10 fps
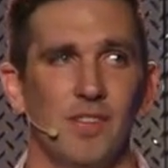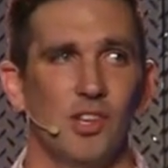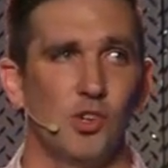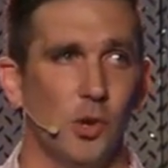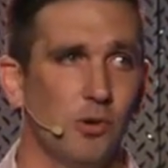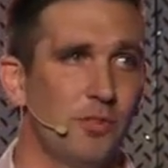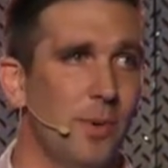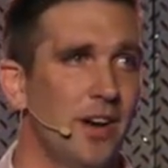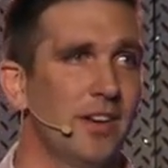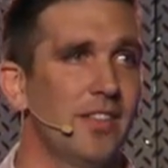Joel
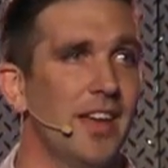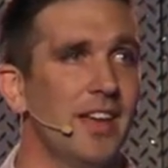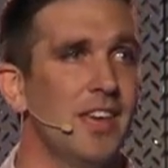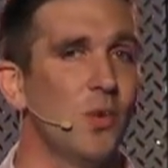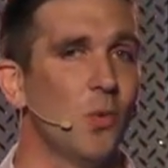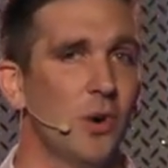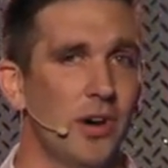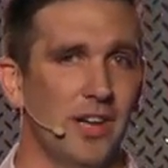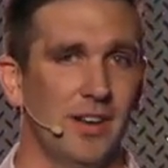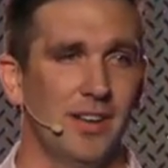responded that he
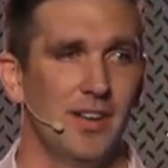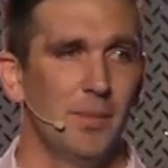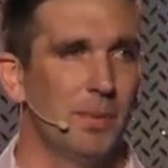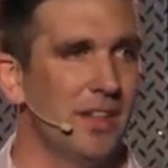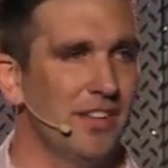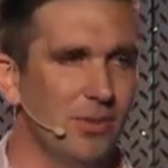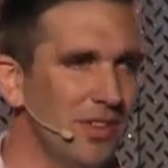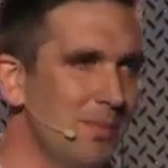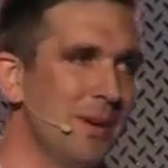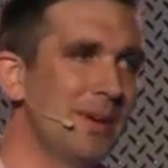would, but this was
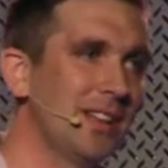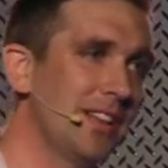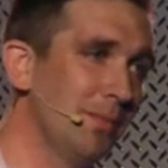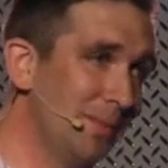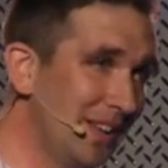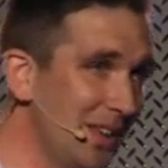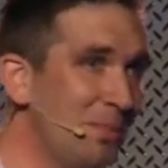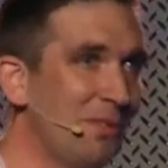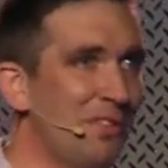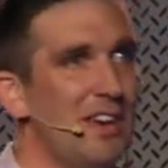going to be a big leap
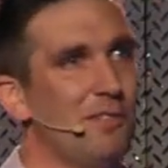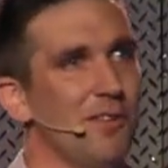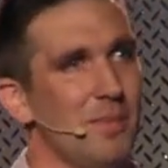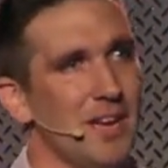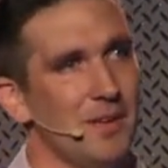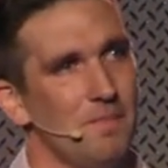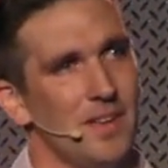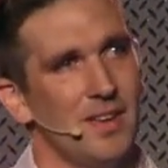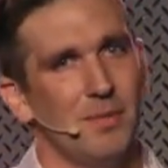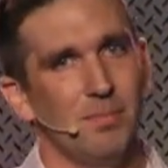of faith for me,
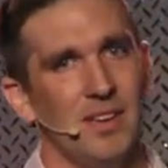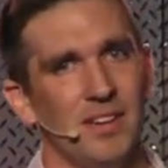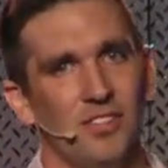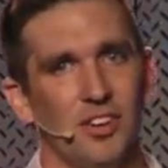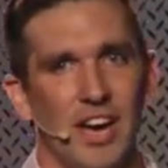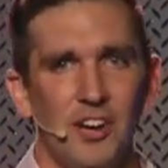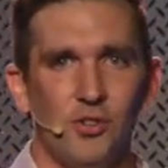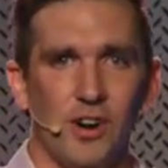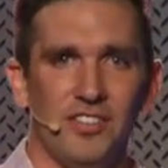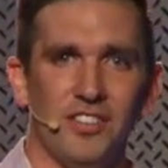because could I
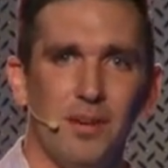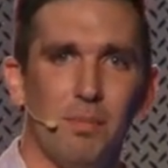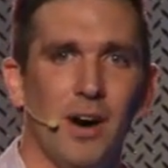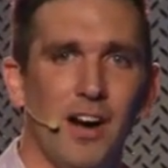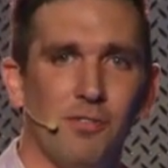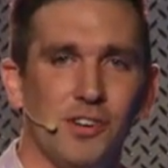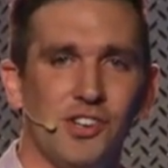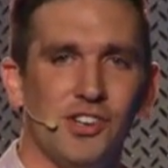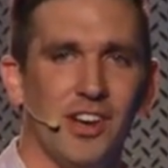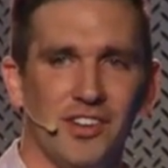trust an
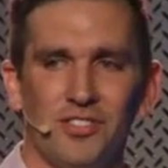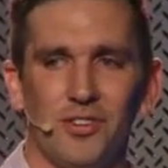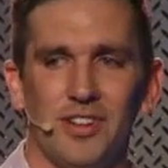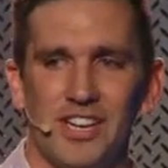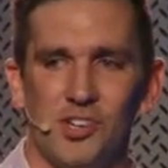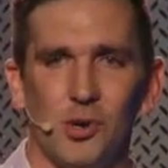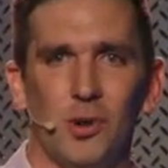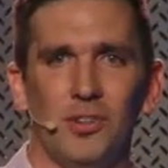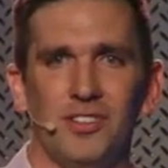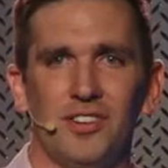impoverished hustler like
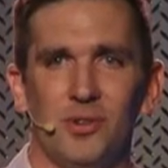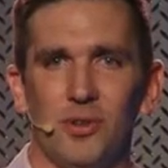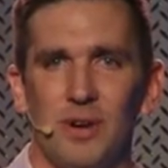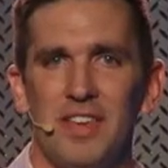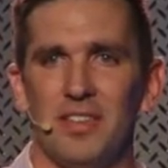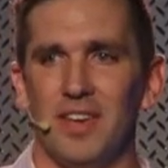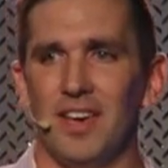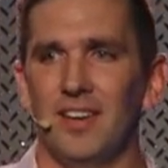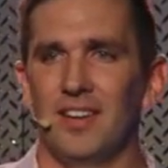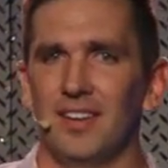Joel to do the right
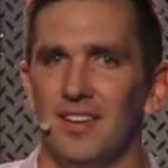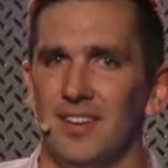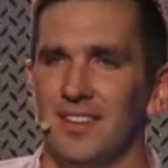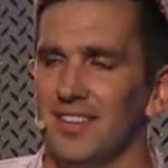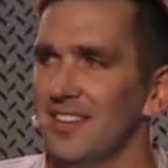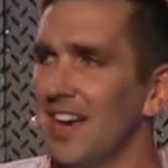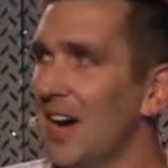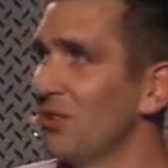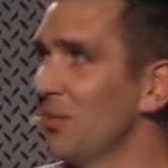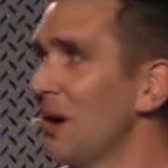thing? I
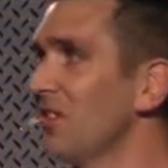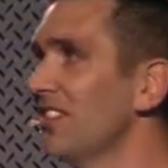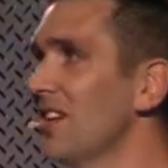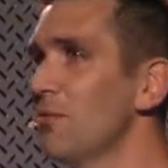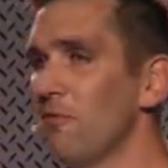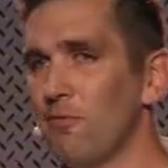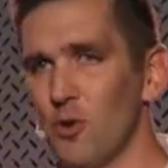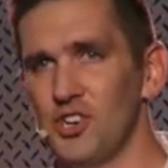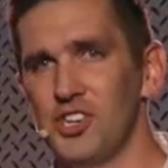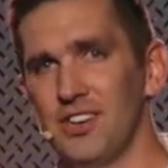was about to send him a
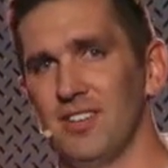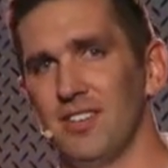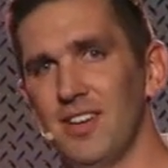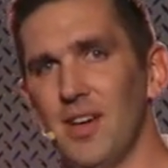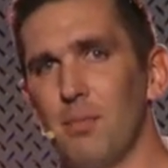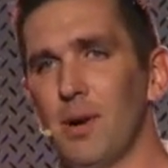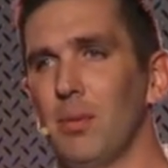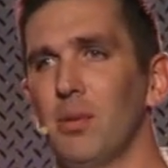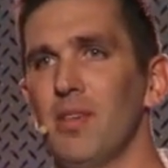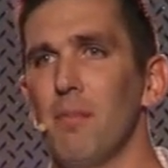fortune,
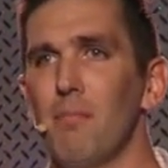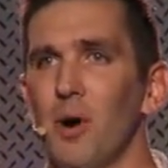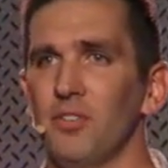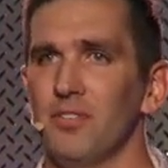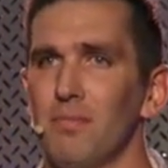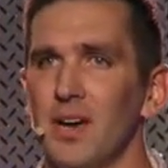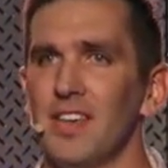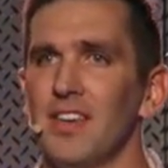probably the most money that